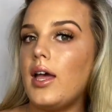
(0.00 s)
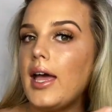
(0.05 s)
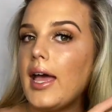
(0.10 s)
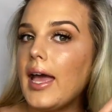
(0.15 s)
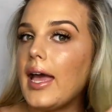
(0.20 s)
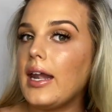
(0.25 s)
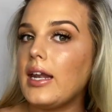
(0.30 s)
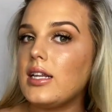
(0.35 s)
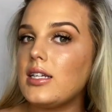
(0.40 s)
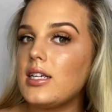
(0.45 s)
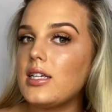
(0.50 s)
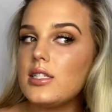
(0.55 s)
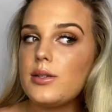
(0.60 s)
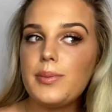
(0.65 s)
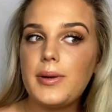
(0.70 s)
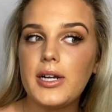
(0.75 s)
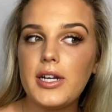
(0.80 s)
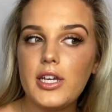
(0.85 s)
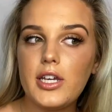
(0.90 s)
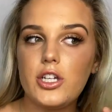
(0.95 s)
And it does a
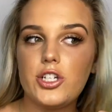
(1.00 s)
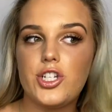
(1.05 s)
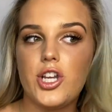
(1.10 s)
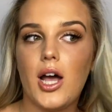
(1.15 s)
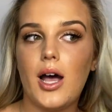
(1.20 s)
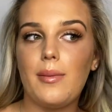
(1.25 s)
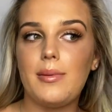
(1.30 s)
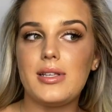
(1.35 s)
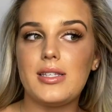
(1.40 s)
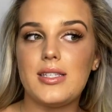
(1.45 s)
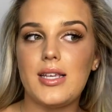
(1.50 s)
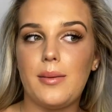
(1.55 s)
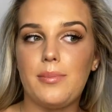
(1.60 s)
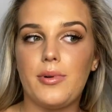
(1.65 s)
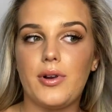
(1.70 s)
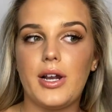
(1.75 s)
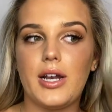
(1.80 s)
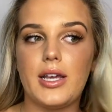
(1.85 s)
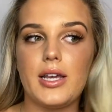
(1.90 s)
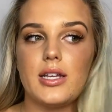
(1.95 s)
pretty good job at
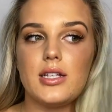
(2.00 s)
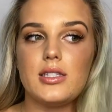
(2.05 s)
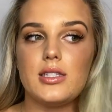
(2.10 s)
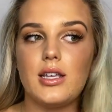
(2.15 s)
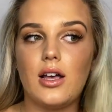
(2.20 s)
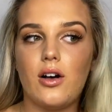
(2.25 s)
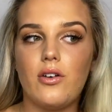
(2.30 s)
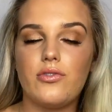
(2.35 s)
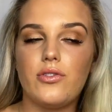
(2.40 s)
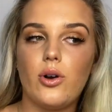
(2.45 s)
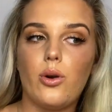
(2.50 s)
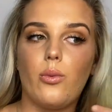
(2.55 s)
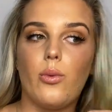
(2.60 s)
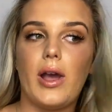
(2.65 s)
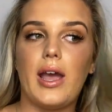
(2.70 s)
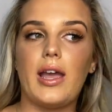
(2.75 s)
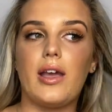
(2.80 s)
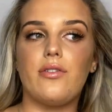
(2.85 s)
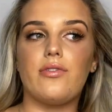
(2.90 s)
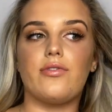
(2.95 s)
separating itself
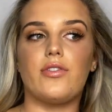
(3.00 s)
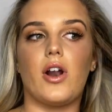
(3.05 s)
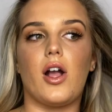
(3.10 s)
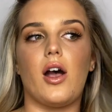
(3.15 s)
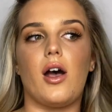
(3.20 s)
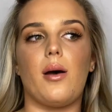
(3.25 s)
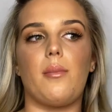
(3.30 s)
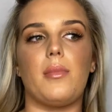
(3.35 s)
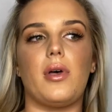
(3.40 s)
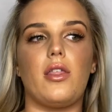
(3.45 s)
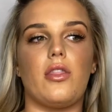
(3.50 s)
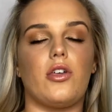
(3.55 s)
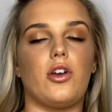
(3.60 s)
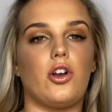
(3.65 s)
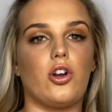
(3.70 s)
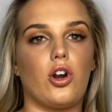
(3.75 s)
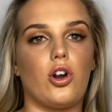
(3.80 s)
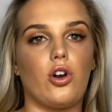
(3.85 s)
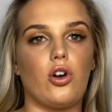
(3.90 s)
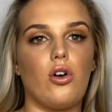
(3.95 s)
away from the
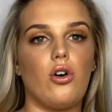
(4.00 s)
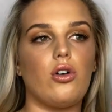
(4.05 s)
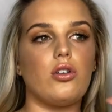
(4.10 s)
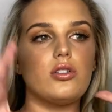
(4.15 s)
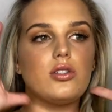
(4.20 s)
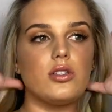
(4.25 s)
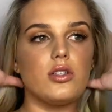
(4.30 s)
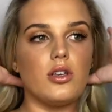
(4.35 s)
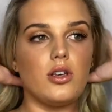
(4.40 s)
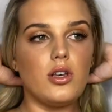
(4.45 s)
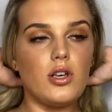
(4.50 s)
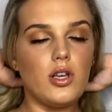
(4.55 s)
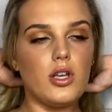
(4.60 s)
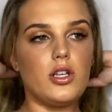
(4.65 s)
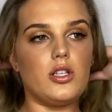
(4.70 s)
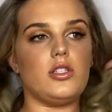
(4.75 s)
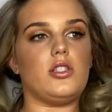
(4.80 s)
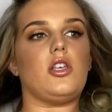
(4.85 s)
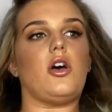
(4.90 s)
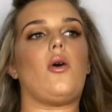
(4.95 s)
curls.
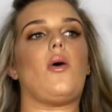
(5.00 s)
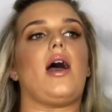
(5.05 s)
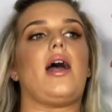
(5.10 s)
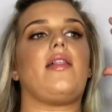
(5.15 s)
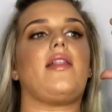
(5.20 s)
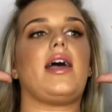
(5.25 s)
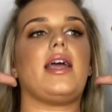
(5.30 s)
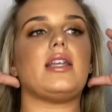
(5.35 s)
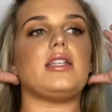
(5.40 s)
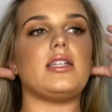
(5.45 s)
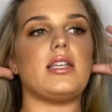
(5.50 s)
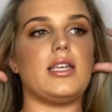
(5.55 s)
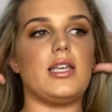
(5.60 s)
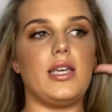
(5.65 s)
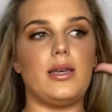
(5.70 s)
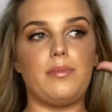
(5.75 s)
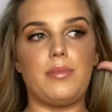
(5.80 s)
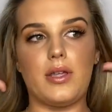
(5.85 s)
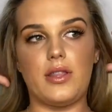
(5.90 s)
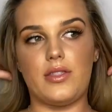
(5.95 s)
So I like to
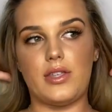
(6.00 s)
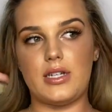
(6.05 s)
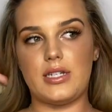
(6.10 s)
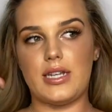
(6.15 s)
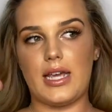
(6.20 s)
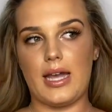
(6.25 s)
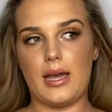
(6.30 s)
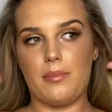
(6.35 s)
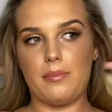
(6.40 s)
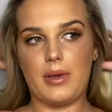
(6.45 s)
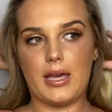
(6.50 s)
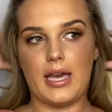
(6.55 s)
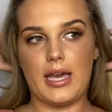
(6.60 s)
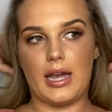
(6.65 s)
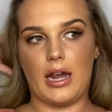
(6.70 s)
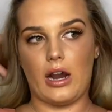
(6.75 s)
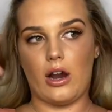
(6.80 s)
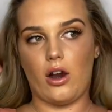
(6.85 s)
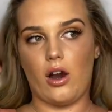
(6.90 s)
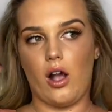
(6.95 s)
keep the damp
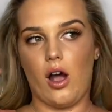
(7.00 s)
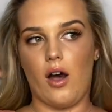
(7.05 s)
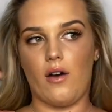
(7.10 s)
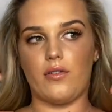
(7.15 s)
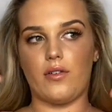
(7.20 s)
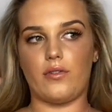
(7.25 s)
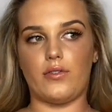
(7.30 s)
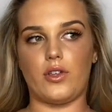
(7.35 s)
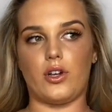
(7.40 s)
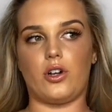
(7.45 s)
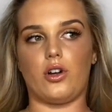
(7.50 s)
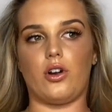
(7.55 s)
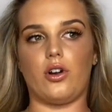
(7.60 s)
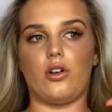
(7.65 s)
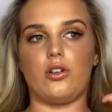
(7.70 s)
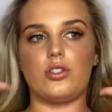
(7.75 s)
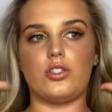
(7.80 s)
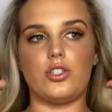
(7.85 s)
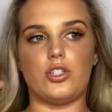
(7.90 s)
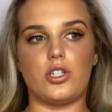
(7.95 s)
hair off of the
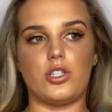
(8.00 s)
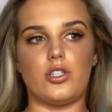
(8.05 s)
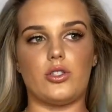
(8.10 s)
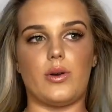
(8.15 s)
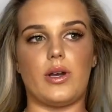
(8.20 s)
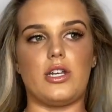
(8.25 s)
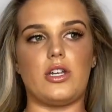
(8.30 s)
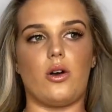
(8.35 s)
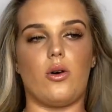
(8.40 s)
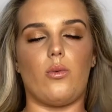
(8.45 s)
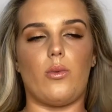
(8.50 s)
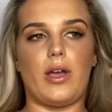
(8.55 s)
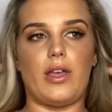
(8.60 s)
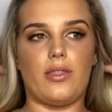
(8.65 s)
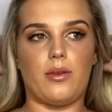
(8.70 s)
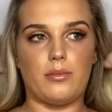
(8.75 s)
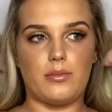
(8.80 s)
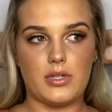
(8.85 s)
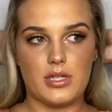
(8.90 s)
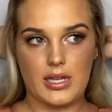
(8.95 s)
curls just so I don't weigh
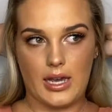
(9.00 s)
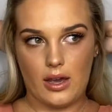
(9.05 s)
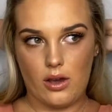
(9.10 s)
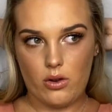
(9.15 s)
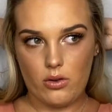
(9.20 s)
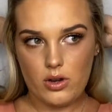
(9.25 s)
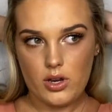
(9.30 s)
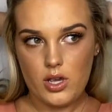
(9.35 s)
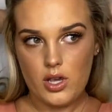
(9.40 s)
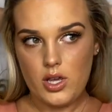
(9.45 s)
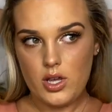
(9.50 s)
them down.